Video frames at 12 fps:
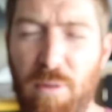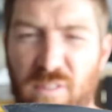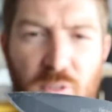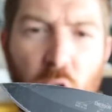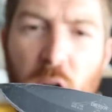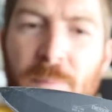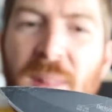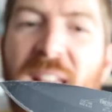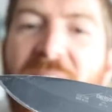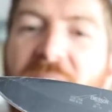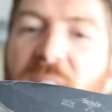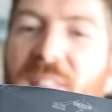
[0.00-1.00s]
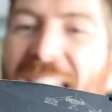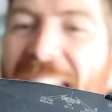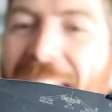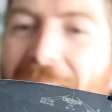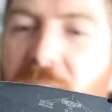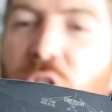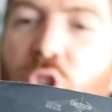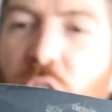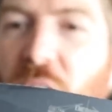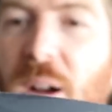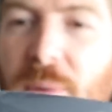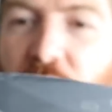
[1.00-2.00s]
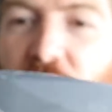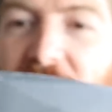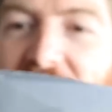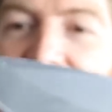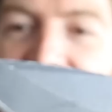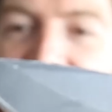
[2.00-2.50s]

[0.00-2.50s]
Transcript: prefer, the edge geometry and the